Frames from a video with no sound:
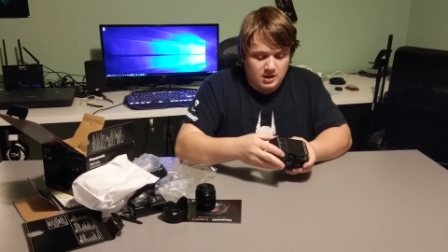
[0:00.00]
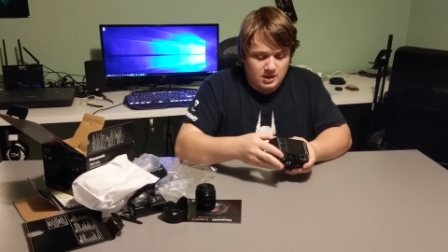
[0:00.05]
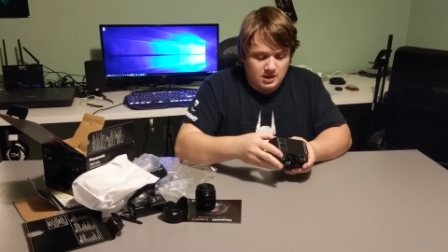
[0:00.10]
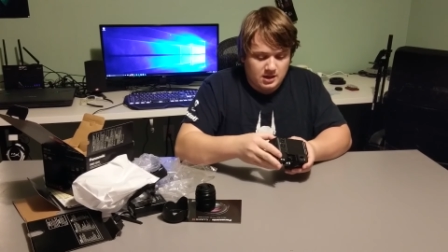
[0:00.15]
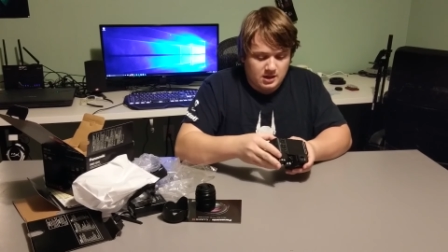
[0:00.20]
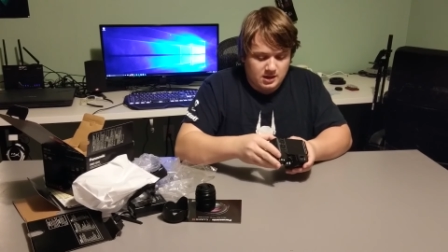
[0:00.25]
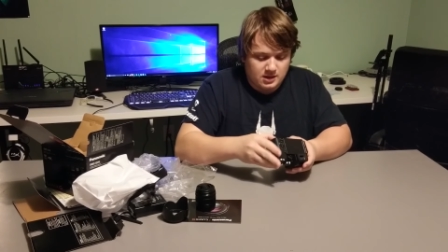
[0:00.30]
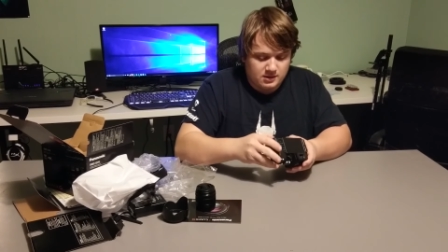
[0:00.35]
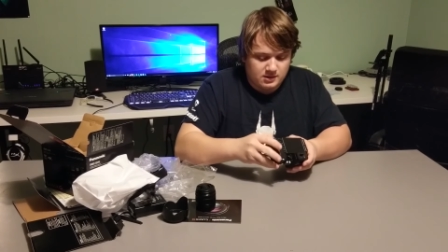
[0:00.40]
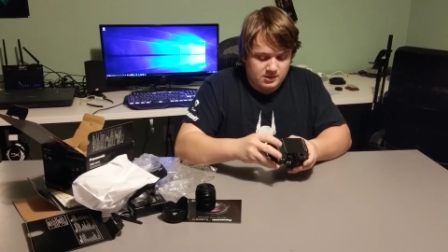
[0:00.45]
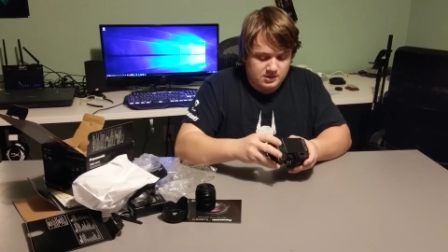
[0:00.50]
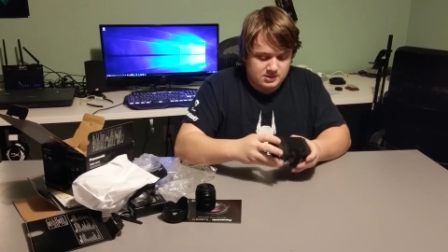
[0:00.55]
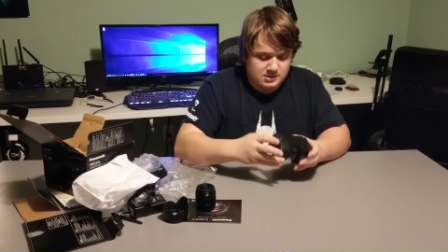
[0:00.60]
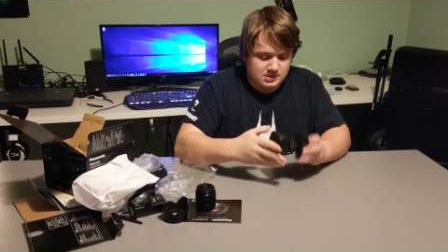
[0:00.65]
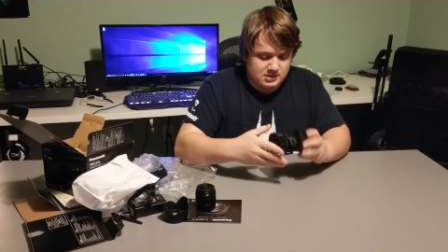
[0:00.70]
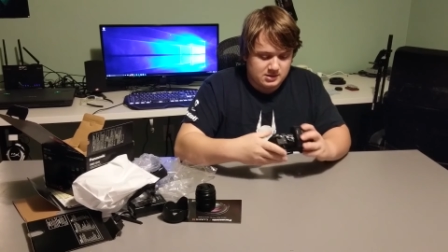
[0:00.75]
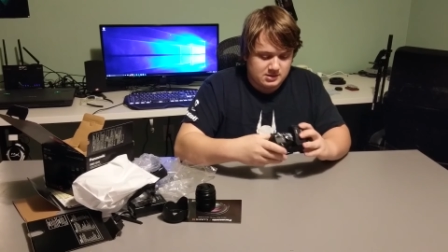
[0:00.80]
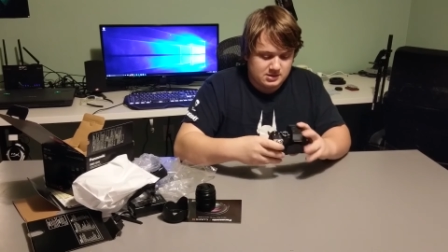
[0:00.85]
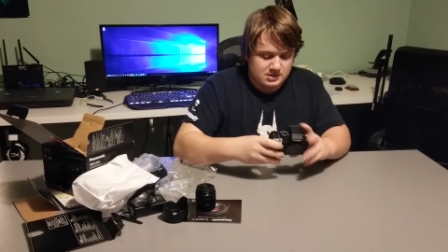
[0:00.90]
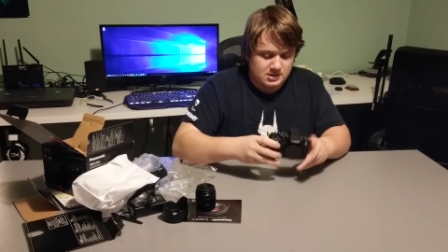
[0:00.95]
Uh, this
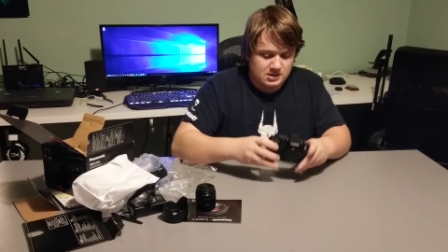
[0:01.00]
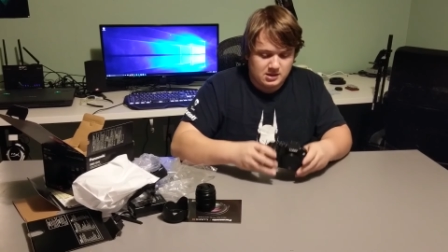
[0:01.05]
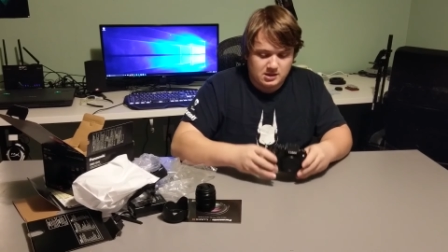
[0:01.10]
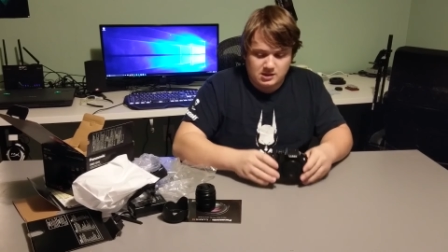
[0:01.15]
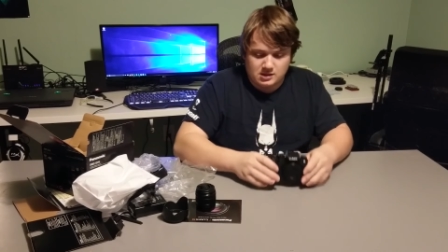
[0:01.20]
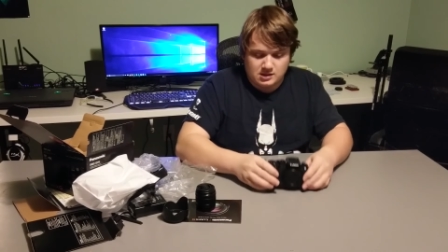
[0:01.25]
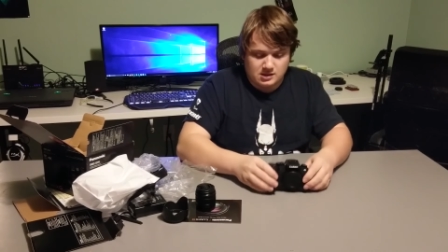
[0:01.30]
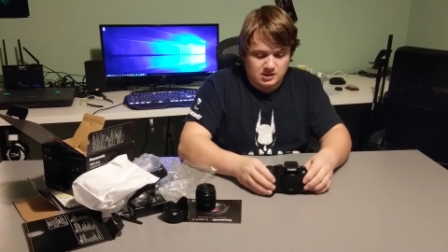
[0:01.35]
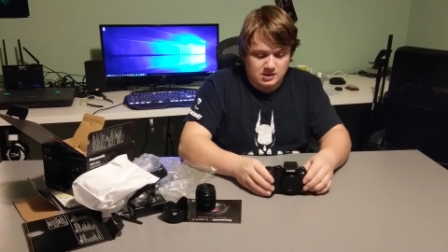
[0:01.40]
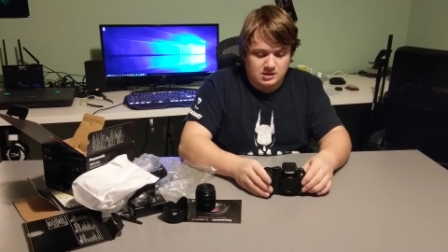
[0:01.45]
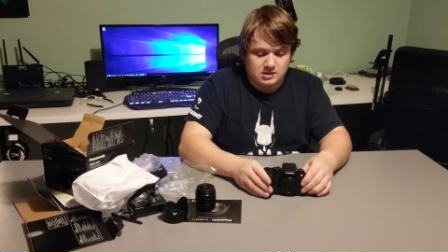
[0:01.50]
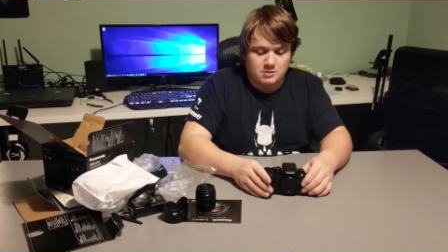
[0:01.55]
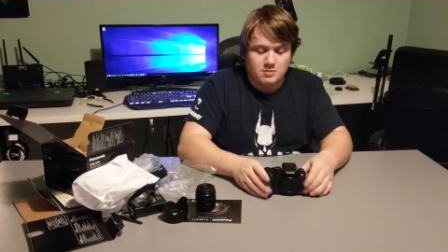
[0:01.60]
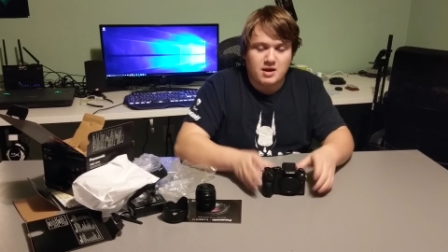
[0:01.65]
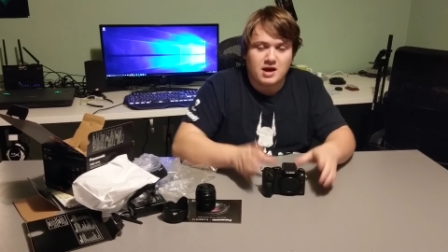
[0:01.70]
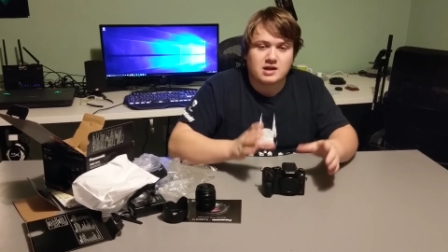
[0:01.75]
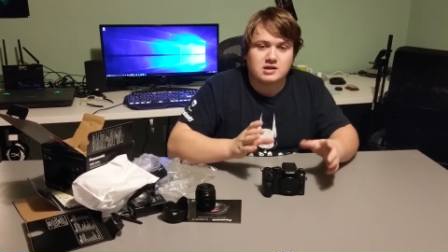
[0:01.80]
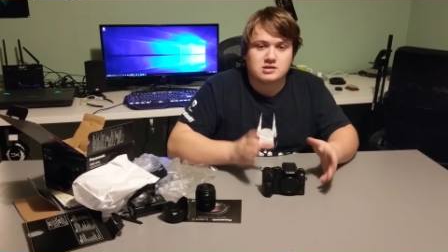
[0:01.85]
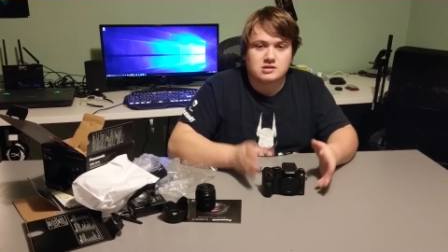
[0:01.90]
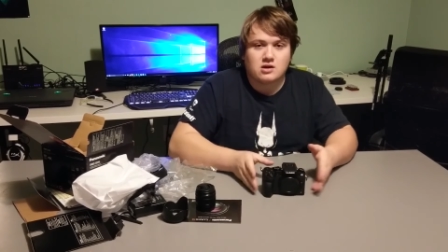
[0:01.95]
is the, again, the
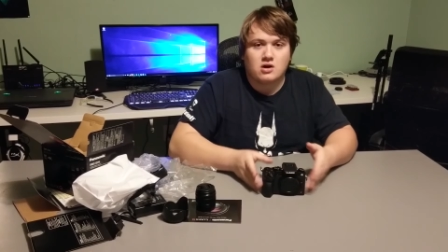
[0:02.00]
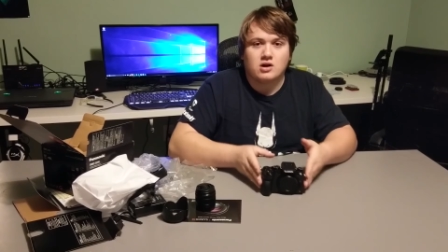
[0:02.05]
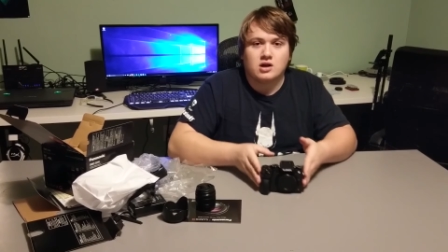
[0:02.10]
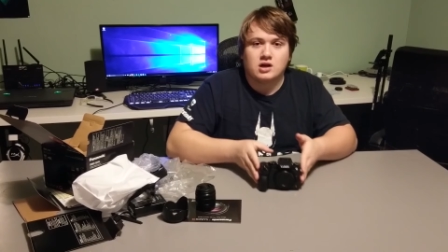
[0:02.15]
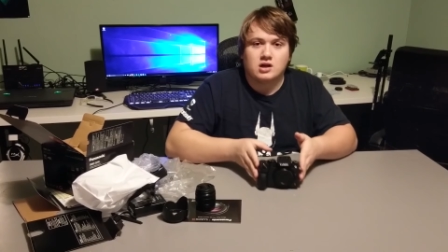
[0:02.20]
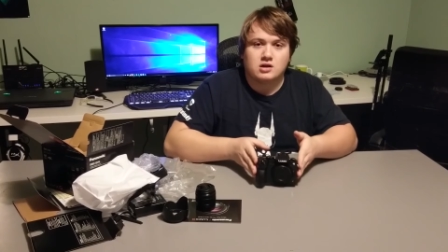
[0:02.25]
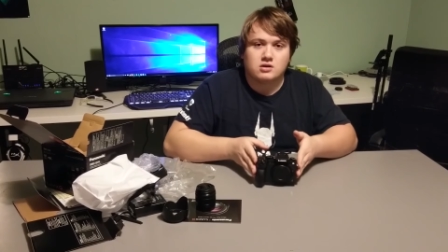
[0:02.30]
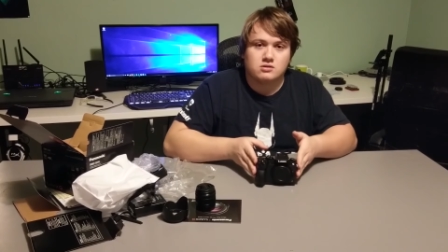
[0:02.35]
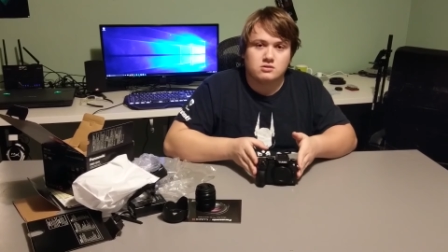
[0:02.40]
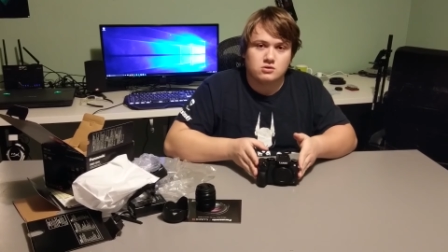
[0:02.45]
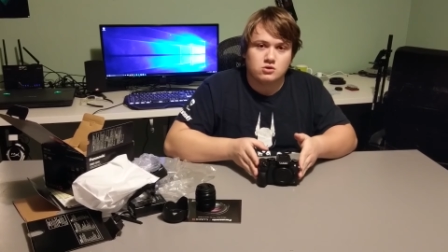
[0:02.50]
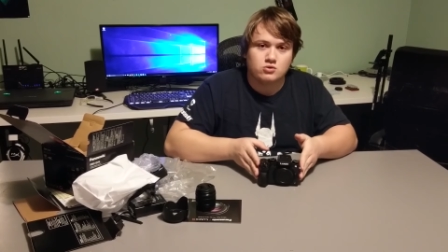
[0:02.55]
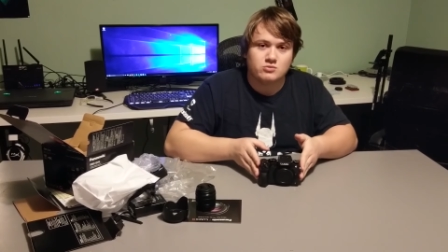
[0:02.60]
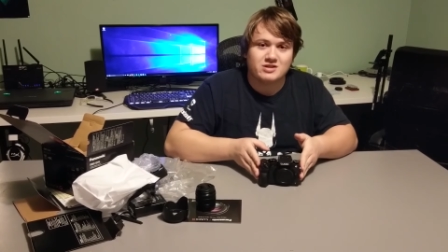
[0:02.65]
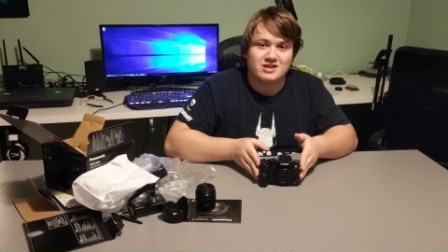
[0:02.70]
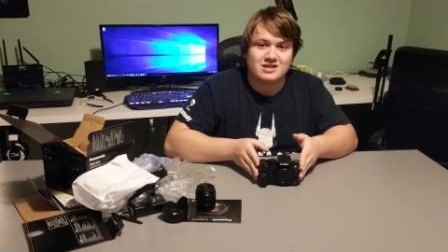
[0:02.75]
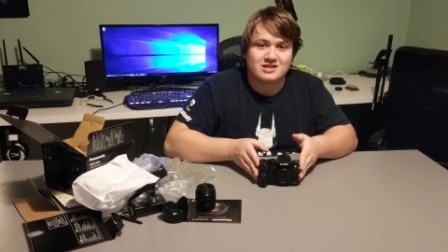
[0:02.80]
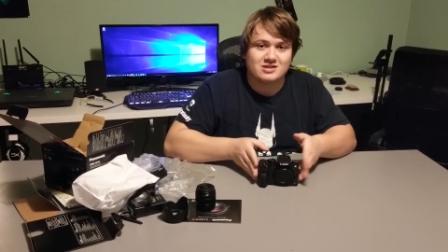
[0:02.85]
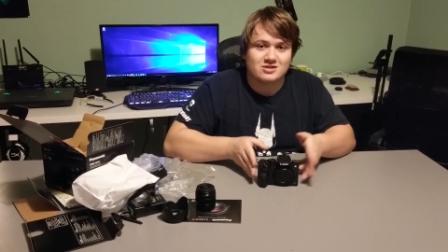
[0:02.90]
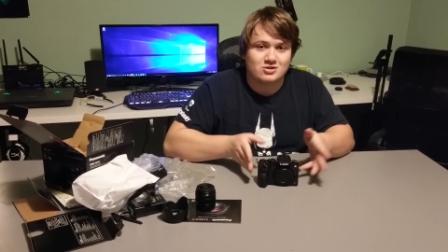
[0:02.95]
Panasonic
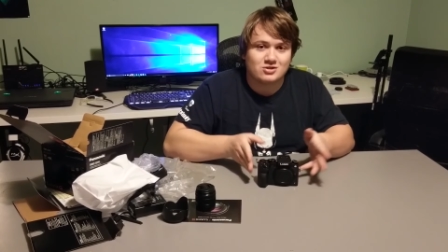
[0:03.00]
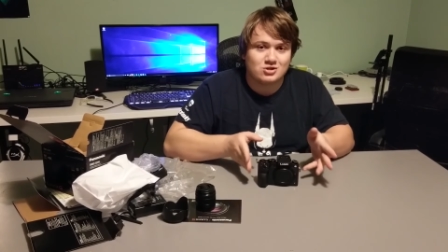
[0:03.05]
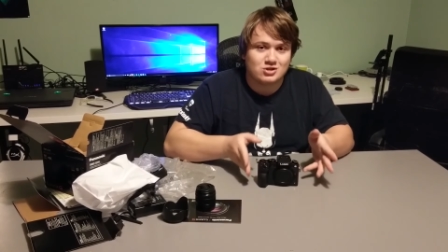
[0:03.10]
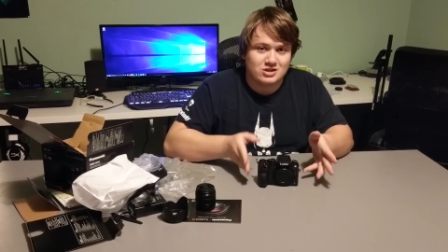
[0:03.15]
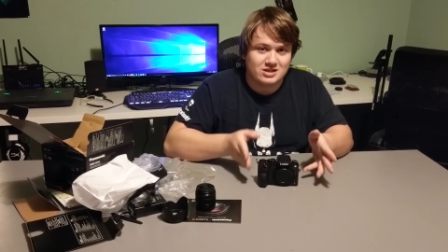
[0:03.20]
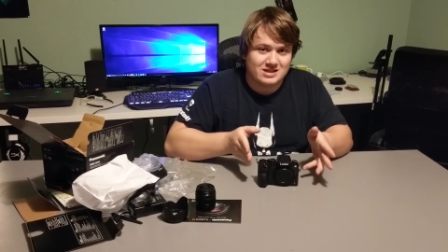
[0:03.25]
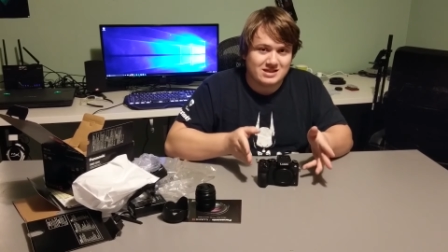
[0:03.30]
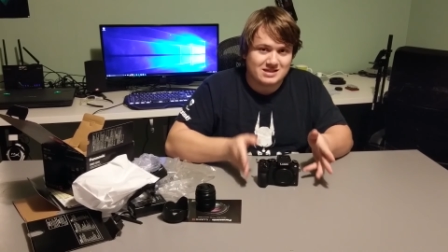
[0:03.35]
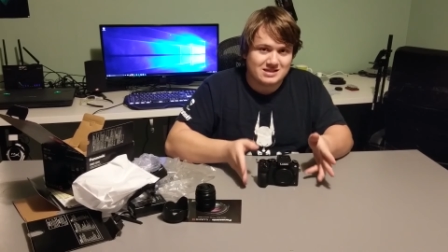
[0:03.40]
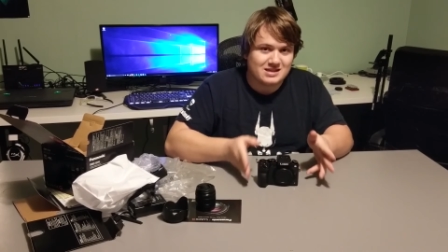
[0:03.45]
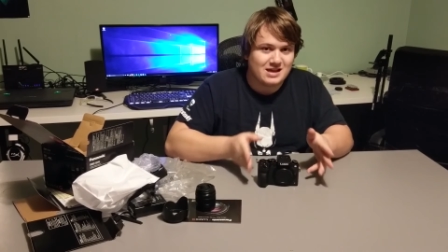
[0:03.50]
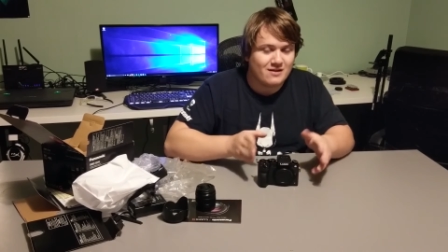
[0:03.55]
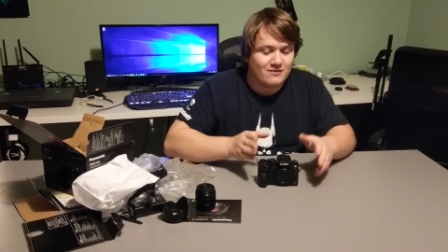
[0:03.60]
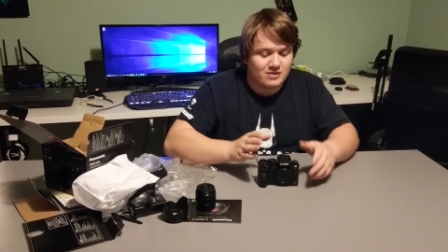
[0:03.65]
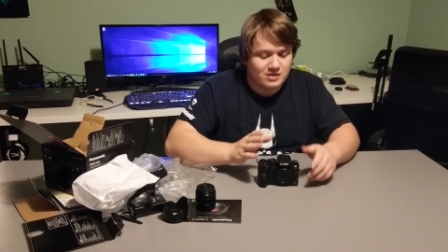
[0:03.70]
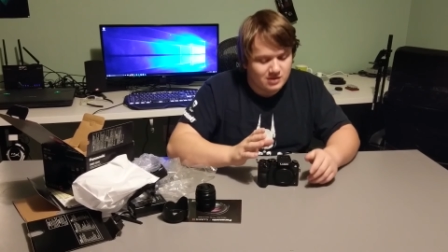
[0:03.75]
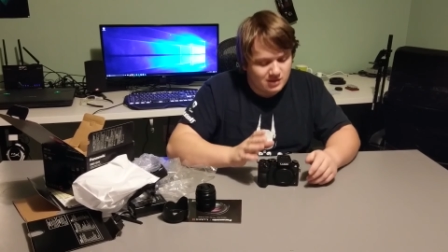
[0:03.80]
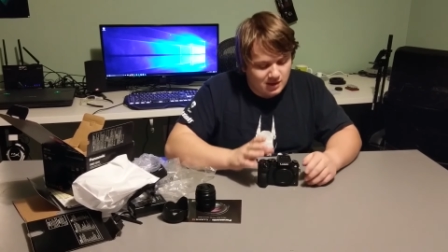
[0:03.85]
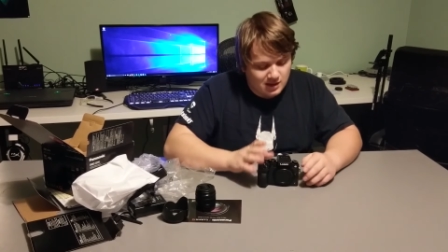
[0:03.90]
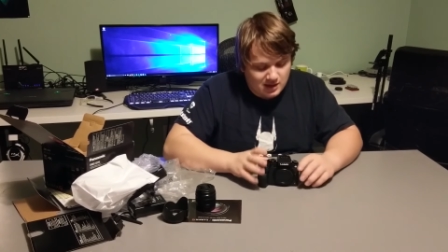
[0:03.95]
Lumix
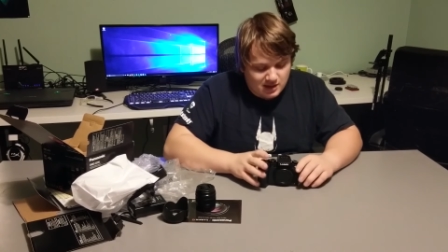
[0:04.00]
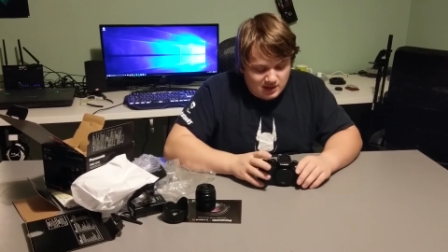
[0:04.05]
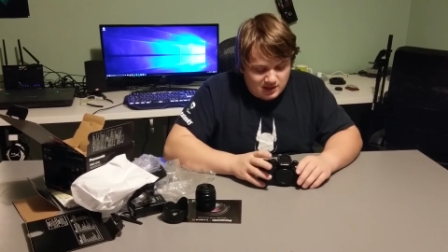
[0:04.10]
G7.